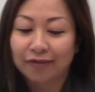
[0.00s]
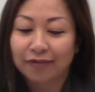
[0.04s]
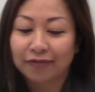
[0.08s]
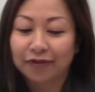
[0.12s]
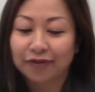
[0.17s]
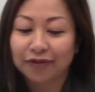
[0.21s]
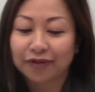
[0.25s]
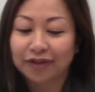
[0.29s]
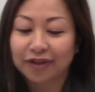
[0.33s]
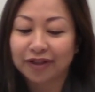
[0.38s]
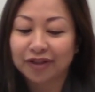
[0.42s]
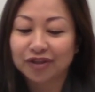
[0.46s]

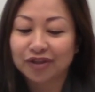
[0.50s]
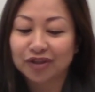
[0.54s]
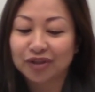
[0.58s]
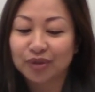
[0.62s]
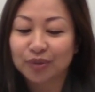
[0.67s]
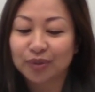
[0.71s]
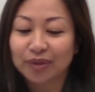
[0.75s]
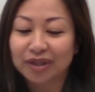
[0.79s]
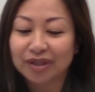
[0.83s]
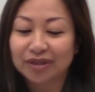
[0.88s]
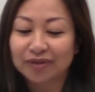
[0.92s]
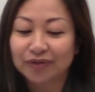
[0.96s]
for the next
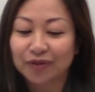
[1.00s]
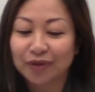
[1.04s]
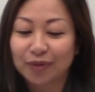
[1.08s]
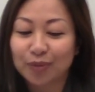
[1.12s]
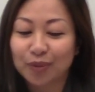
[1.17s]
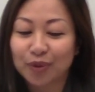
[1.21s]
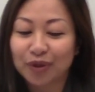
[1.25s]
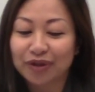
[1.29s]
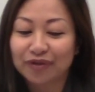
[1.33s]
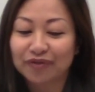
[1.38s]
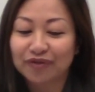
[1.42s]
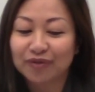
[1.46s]
2 weeks for
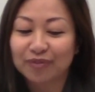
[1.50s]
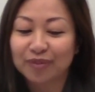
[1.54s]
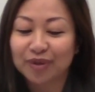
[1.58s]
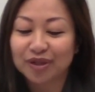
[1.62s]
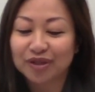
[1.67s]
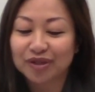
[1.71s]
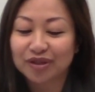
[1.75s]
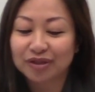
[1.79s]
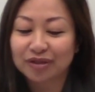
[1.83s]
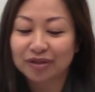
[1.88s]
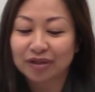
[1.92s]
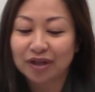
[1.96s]
more
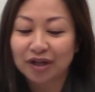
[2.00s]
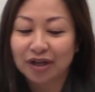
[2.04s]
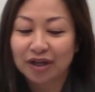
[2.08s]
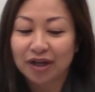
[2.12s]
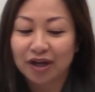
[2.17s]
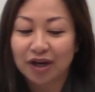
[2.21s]
information